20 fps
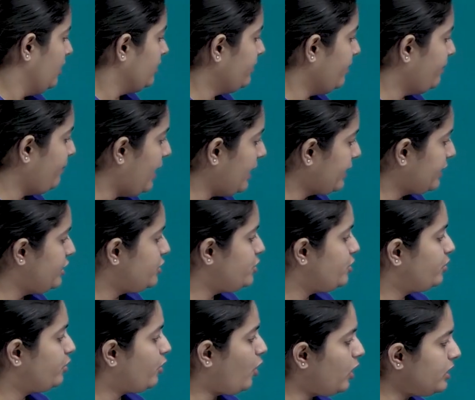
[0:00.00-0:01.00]
The
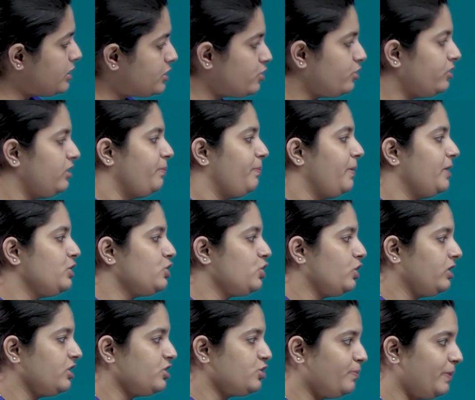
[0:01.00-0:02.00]
magnitude also depends
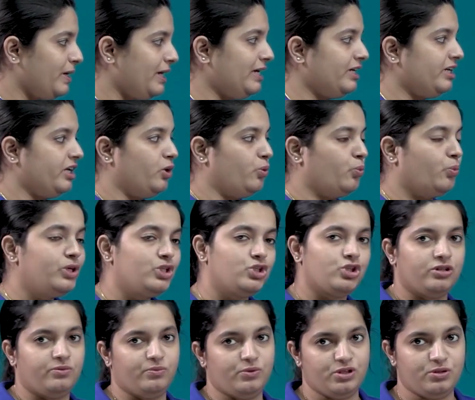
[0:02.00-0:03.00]
on the speed in which
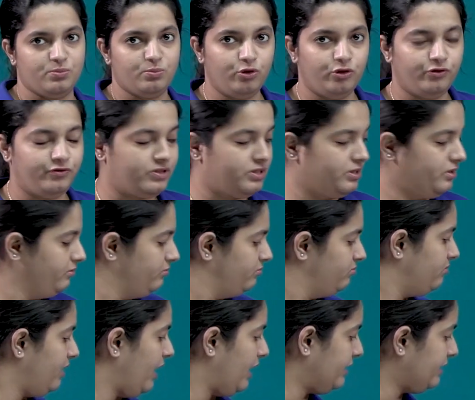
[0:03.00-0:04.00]
it was moved
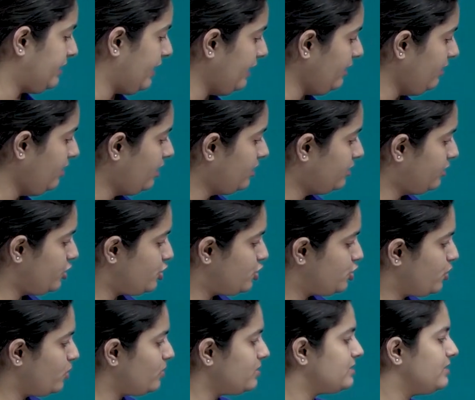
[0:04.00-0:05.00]
and then this
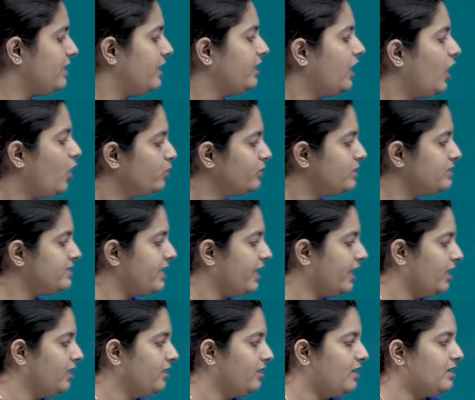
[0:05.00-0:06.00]
shows that how the
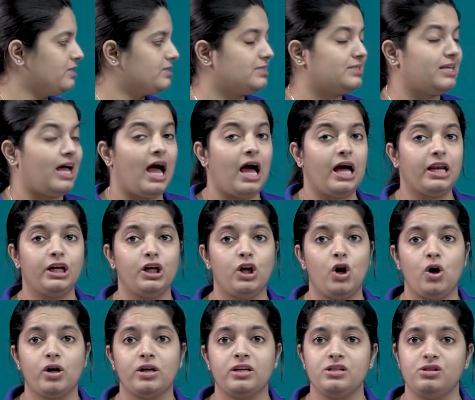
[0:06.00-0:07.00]
second case is
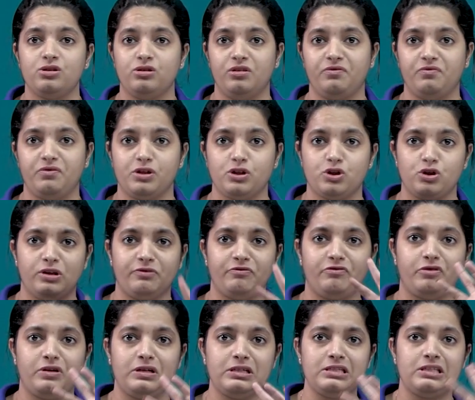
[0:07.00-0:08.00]
analogous to the first. So the
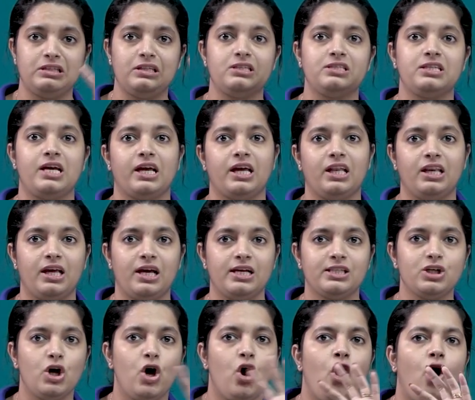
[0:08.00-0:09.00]
first and the second
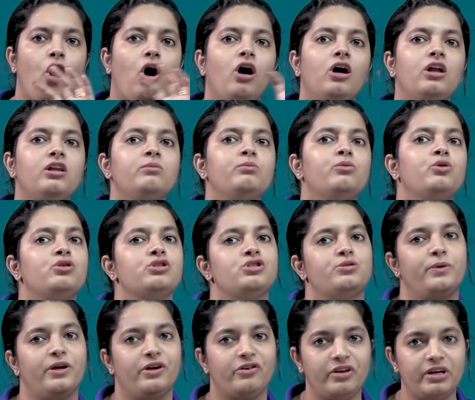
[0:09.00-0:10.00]
case
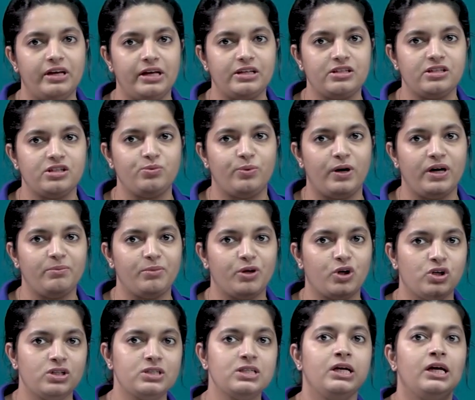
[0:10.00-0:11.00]
almost were related. Why?
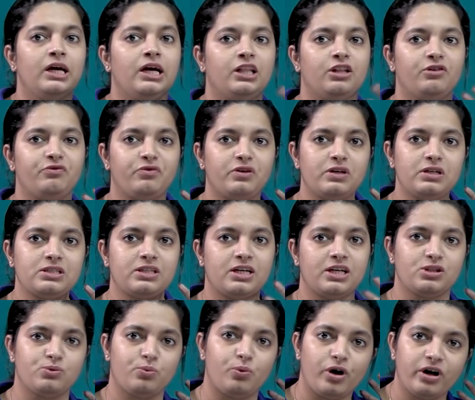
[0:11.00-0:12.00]
Because in the first
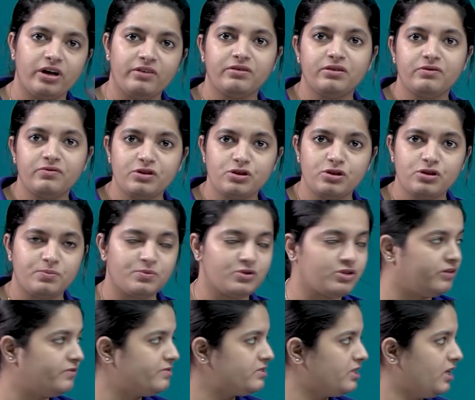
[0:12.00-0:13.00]
case whatever was
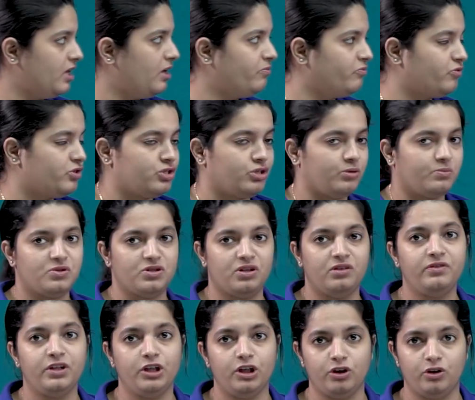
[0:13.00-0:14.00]
observed same was
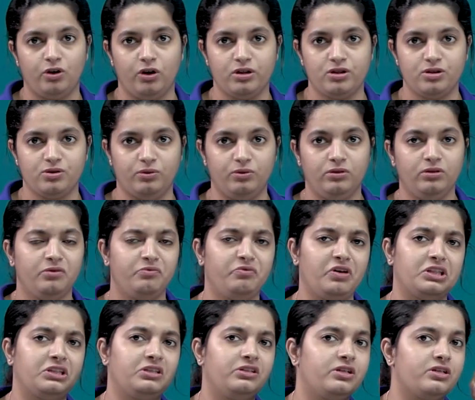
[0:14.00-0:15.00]
observed here also
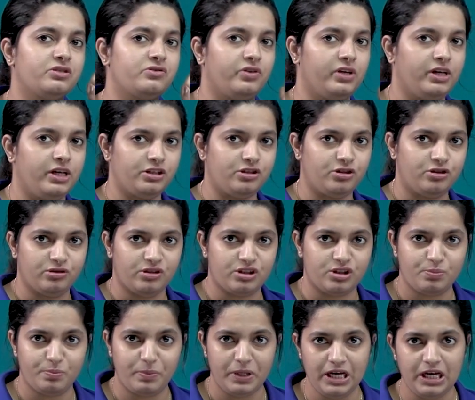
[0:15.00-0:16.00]
whether it is related to the
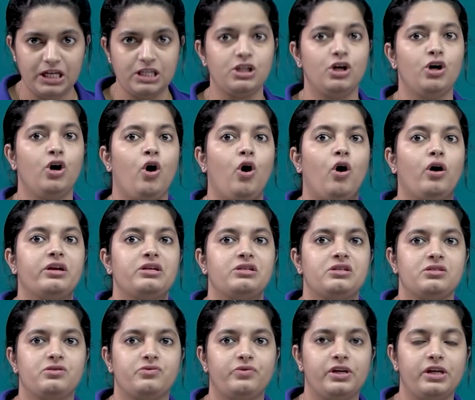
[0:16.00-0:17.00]
speed or
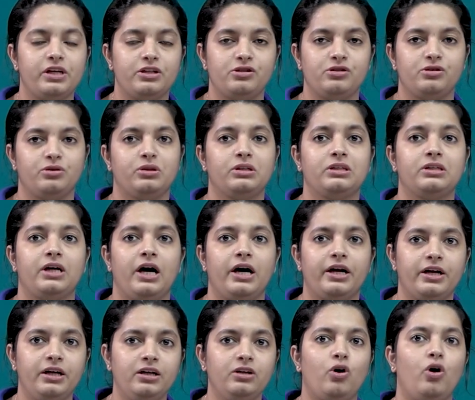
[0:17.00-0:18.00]
it is related to the
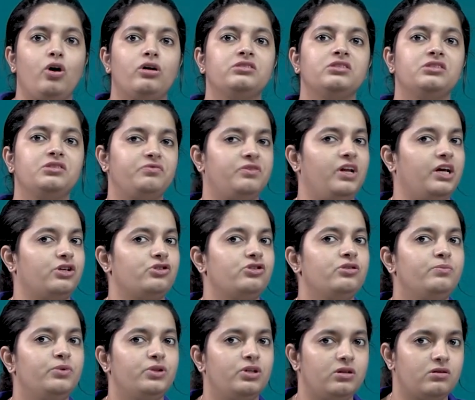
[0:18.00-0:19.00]
current or the
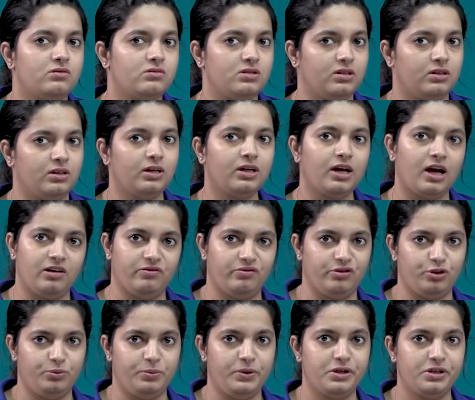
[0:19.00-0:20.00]
deflection produced in the
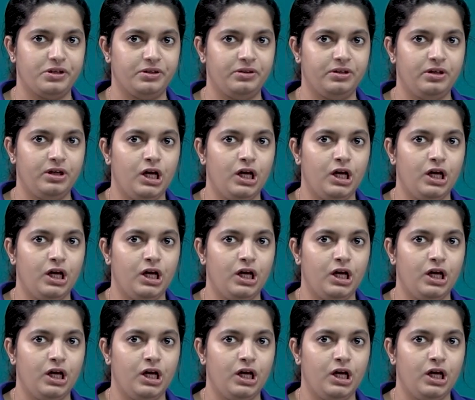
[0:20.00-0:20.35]
galvanometer.